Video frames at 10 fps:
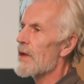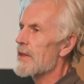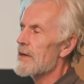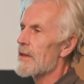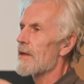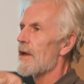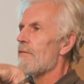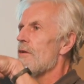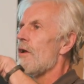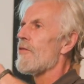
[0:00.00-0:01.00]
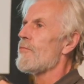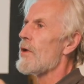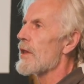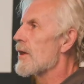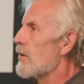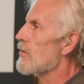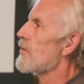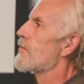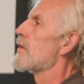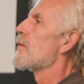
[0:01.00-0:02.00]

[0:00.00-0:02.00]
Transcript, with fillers: matter at the level of molecules,